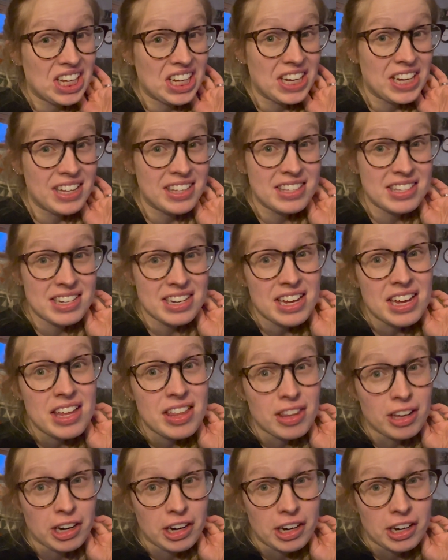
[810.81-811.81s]
it's
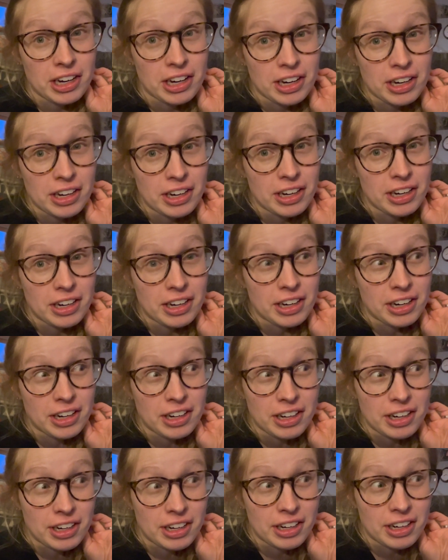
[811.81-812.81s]
neither
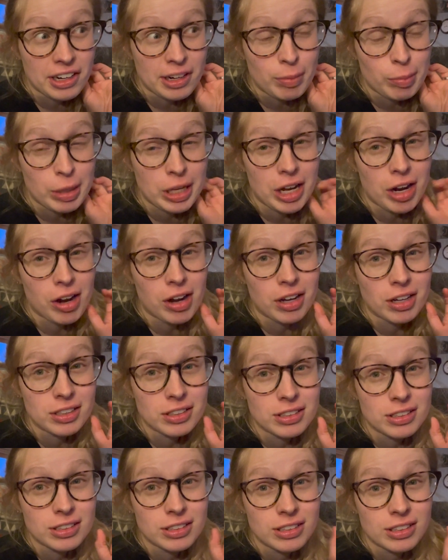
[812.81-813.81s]

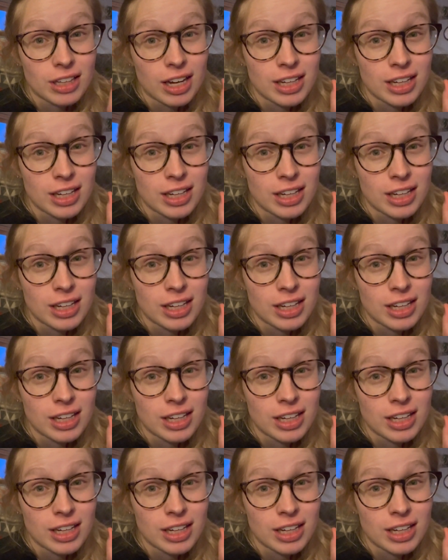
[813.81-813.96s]
because